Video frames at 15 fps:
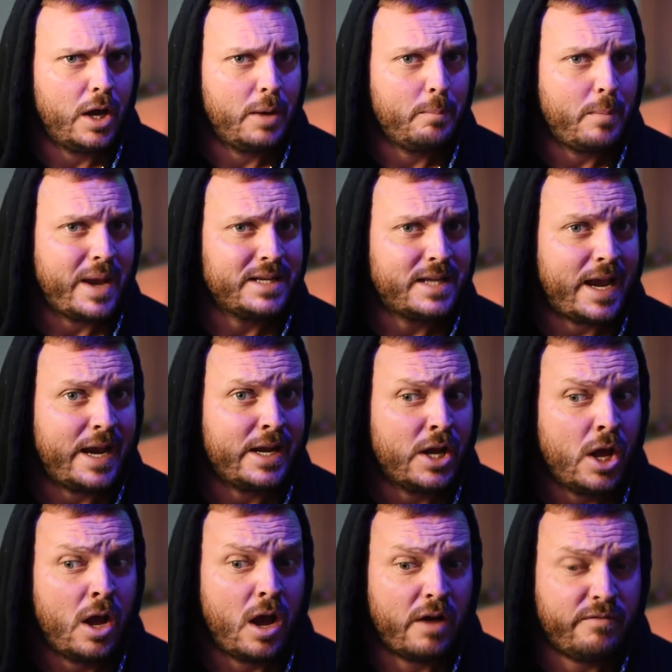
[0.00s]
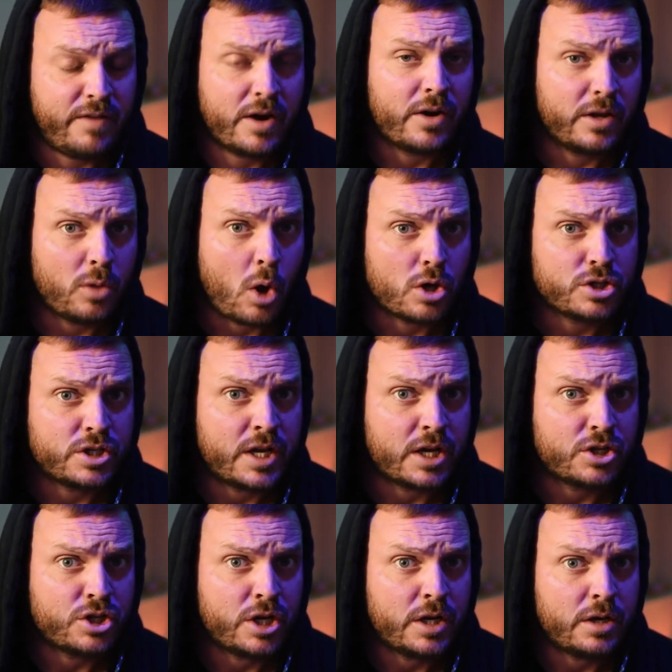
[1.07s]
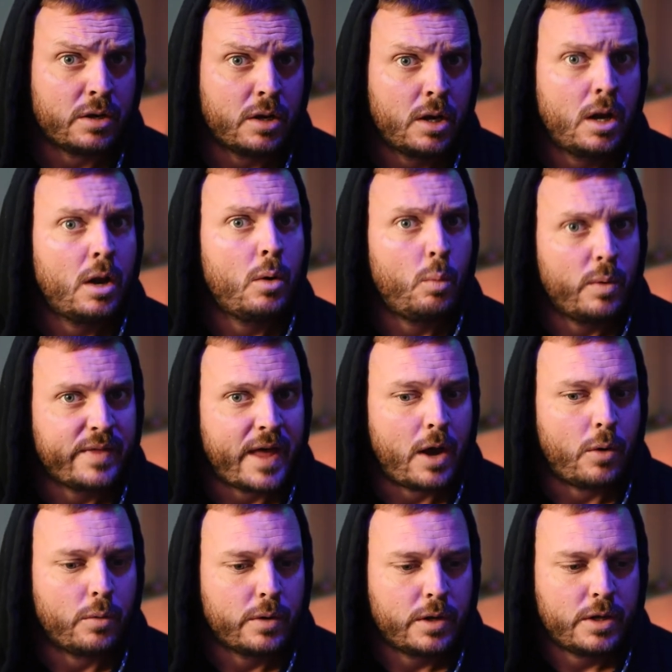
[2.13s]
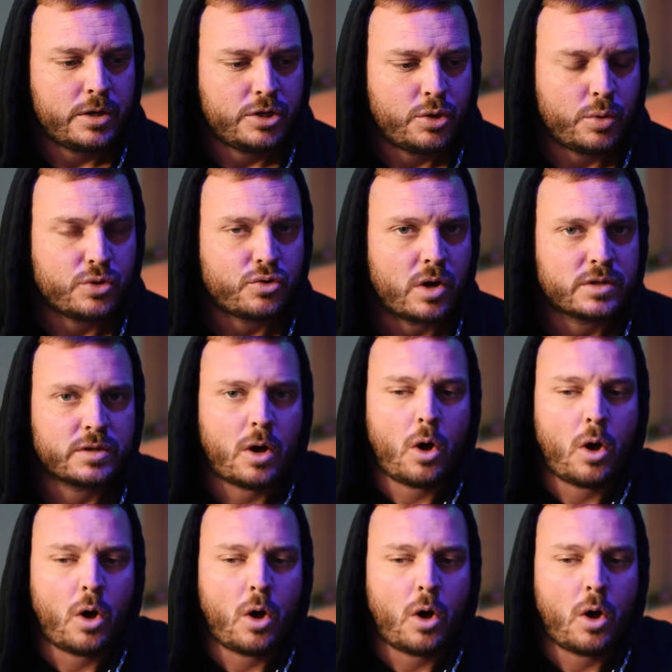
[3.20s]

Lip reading: maintain a very large addiction without doing drugs.